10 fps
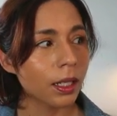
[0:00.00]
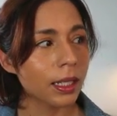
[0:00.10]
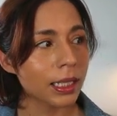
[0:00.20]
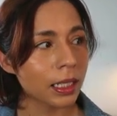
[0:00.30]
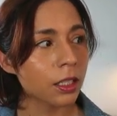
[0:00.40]

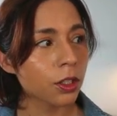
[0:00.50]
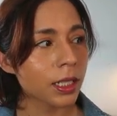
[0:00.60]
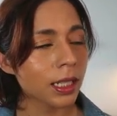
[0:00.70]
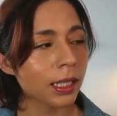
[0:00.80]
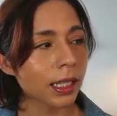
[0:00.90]
It's
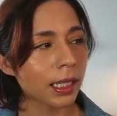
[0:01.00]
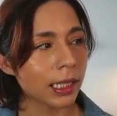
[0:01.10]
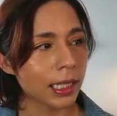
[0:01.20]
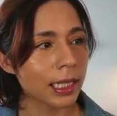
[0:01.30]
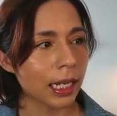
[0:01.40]
interesting that they
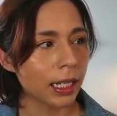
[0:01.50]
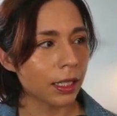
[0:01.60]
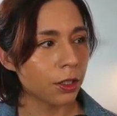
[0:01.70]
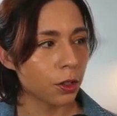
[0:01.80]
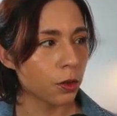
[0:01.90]

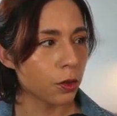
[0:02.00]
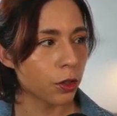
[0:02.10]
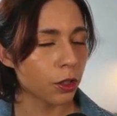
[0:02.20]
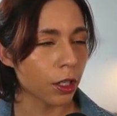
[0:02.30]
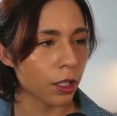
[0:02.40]
decide to
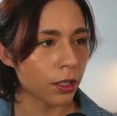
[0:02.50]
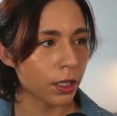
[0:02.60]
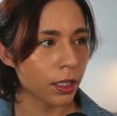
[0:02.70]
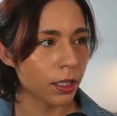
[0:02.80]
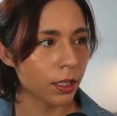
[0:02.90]

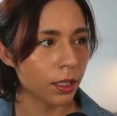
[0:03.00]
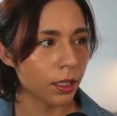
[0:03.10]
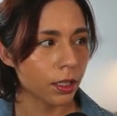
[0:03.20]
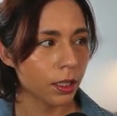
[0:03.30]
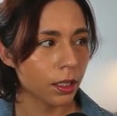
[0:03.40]
start
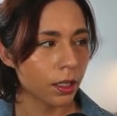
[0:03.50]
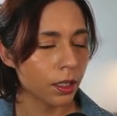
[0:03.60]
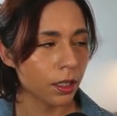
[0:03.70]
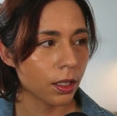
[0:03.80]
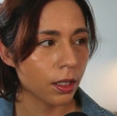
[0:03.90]

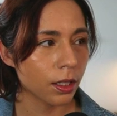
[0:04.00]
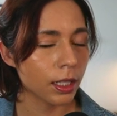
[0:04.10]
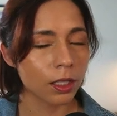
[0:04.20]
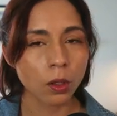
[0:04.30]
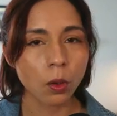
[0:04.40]

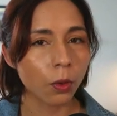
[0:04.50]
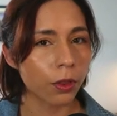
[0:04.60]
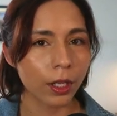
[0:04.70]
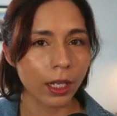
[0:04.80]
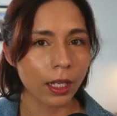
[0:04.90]
this whole
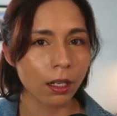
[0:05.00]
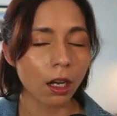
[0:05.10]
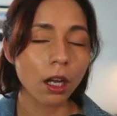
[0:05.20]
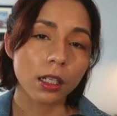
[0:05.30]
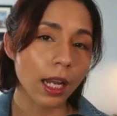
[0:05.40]
thing
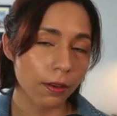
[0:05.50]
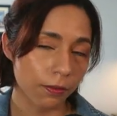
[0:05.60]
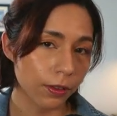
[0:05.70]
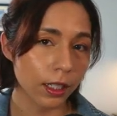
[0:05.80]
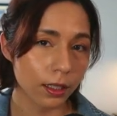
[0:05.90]
on
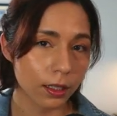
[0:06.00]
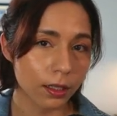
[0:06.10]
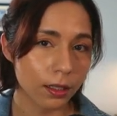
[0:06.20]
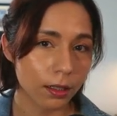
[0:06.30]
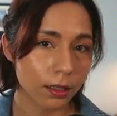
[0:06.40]

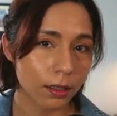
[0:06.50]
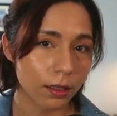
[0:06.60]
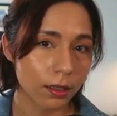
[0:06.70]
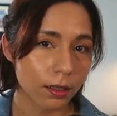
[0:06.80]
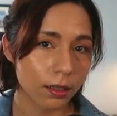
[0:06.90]
Netflix.
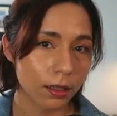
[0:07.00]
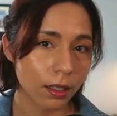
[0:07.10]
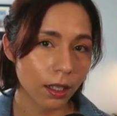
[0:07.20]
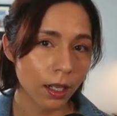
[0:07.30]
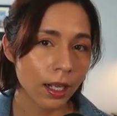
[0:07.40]

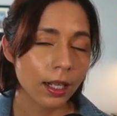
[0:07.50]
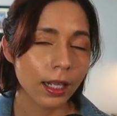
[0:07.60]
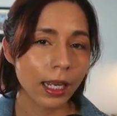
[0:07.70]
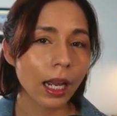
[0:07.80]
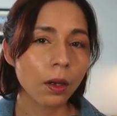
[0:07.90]

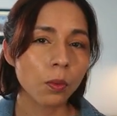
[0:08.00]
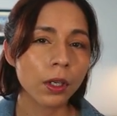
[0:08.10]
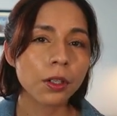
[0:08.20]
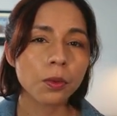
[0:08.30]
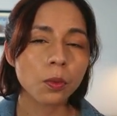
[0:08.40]
Like, I
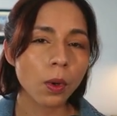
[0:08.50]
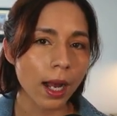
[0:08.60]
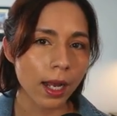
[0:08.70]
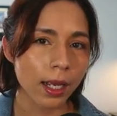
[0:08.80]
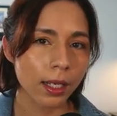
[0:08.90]
wonder
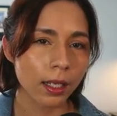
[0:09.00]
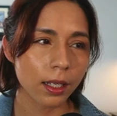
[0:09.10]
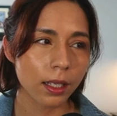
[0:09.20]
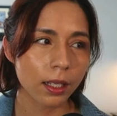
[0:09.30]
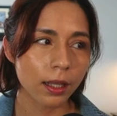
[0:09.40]
why
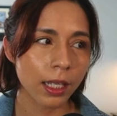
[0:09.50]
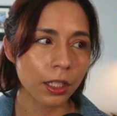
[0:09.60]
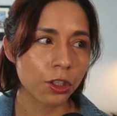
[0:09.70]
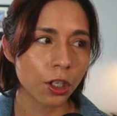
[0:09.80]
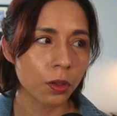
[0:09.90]
they
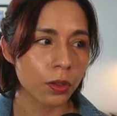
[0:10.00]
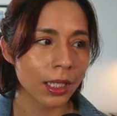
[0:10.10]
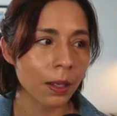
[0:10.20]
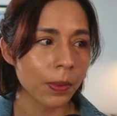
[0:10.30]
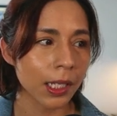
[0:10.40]
chose
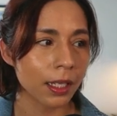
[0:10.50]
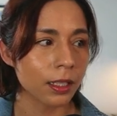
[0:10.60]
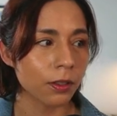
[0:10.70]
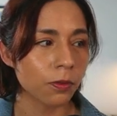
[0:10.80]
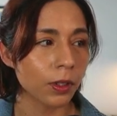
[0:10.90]
that
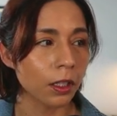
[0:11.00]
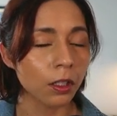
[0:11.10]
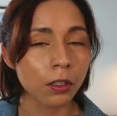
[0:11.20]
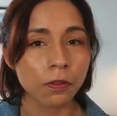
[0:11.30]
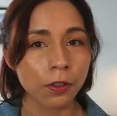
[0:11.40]
because if we
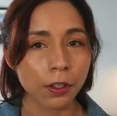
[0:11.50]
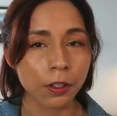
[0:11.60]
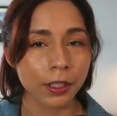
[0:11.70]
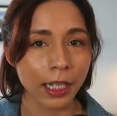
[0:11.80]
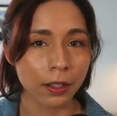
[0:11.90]
look
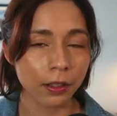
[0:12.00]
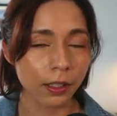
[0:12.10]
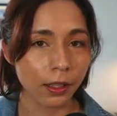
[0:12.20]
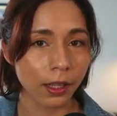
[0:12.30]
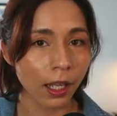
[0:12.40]
further down
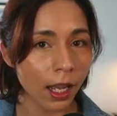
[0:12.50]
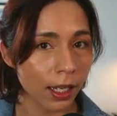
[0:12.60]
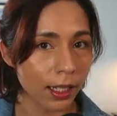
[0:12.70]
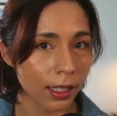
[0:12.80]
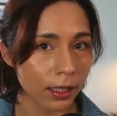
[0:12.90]
the
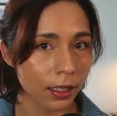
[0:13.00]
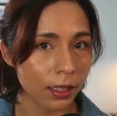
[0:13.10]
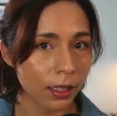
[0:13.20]
line,